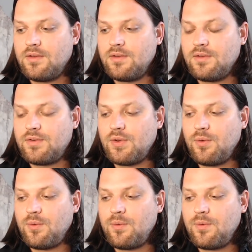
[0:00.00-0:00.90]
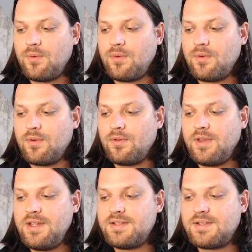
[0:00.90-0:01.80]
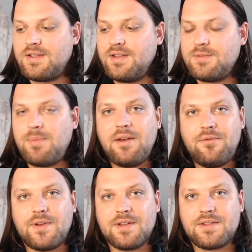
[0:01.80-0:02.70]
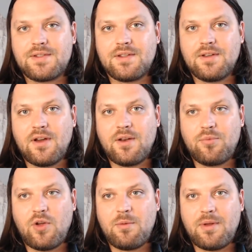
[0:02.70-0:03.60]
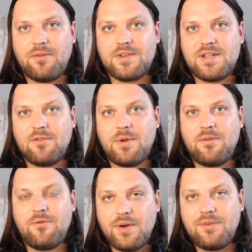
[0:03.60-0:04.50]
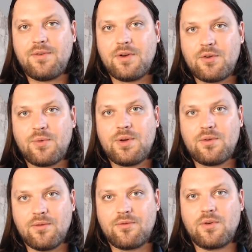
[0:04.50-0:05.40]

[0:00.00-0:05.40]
So these benefits, unemployment benefits, have been very, very critical for a